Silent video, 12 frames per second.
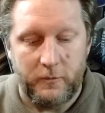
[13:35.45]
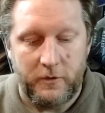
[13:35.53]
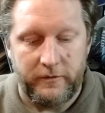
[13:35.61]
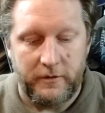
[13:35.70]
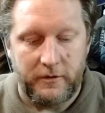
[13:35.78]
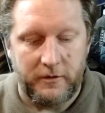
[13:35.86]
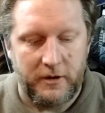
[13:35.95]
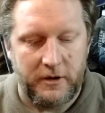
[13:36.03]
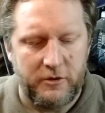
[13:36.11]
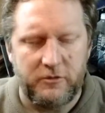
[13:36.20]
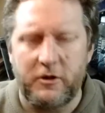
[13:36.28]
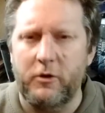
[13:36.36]
with a, I
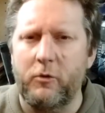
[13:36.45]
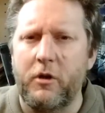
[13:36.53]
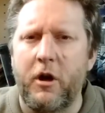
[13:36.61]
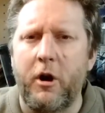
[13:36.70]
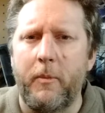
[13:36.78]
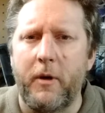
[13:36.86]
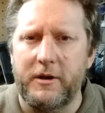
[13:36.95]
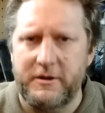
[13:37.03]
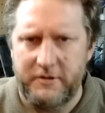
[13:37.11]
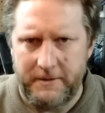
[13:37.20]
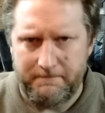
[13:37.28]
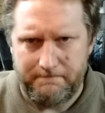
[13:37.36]
use an old carbide
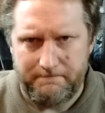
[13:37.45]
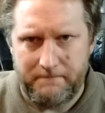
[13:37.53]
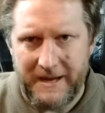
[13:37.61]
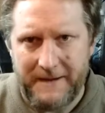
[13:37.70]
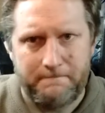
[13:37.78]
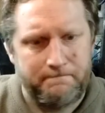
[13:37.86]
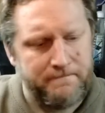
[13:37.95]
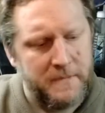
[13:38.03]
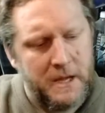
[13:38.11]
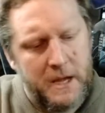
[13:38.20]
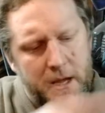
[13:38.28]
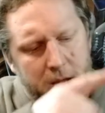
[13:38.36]
drip bit,
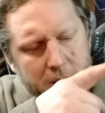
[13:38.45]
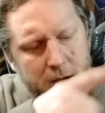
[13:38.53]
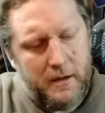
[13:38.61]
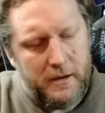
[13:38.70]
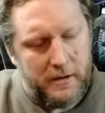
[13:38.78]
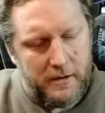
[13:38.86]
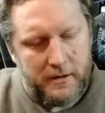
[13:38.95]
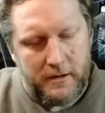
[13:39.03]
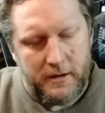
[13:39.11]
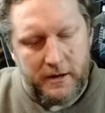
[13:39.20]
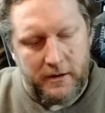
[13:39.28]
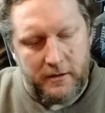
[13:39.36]

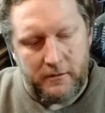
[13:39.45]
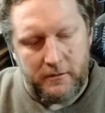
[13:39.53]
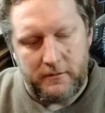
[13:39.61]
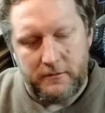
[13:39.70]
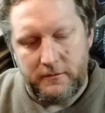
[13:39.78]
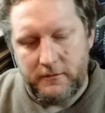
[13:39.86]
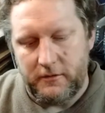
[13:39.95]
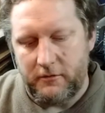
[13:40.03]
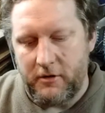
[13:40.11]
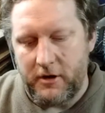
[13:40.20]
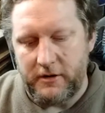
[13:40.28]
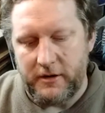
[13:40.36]
and I'll
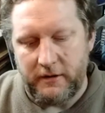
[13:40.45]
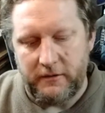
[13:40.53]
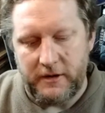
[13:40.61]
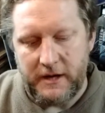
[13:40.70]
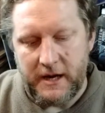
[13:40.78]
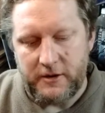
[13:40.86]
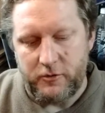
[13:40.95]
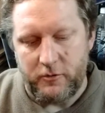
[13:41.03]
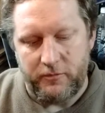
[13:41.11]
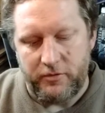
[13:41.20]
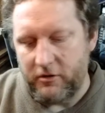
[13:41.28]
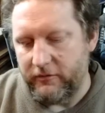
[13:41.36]
grind out the actual
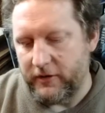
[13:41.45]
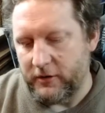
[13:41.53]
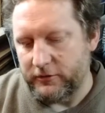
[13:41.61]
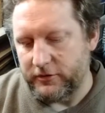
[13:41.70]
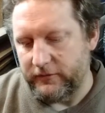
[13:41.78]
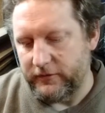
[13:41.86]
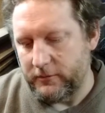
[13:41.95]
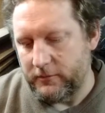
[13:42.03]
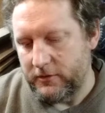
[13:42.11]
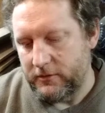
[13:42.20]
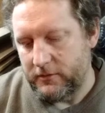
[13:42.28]
profiles of them,